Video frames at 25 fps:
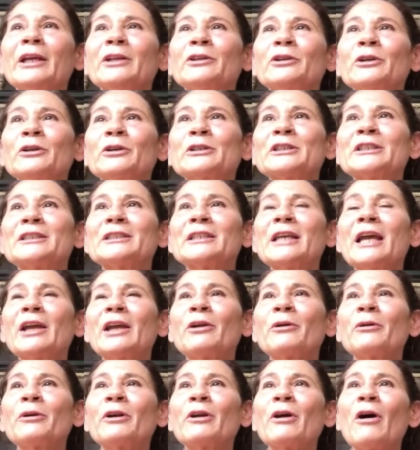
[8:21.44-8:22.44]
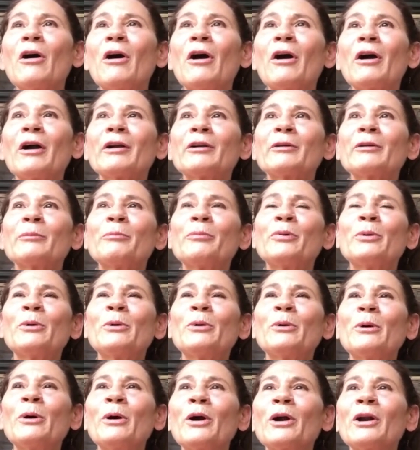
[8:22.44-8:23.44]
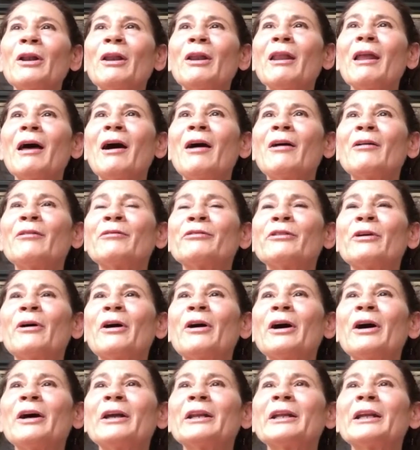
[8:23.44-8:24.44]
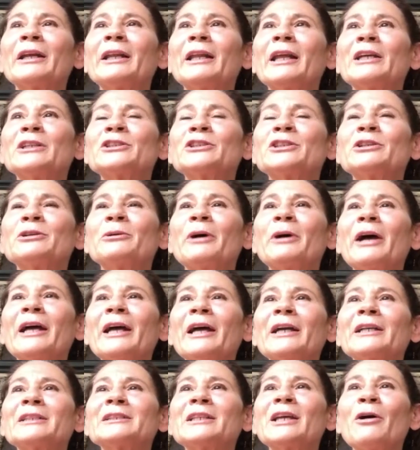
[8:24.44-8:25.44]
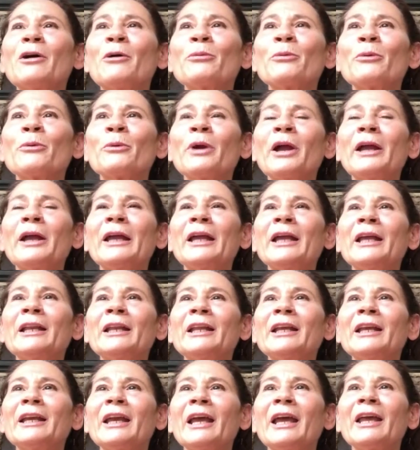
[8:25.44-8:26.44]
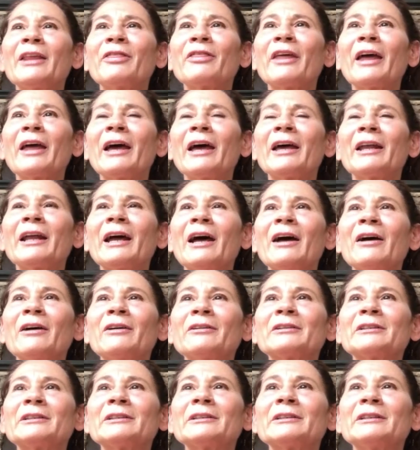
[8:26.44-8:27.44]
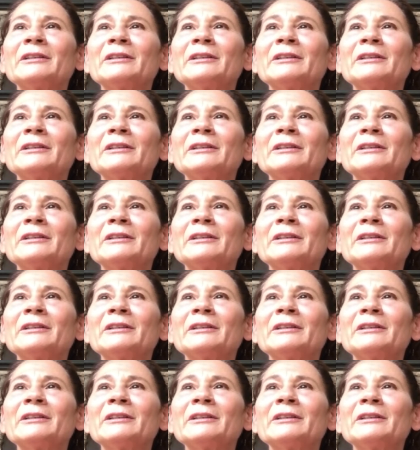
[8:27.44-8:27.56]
and your sacred heart. Pour love on it as you exhale, radiate that out.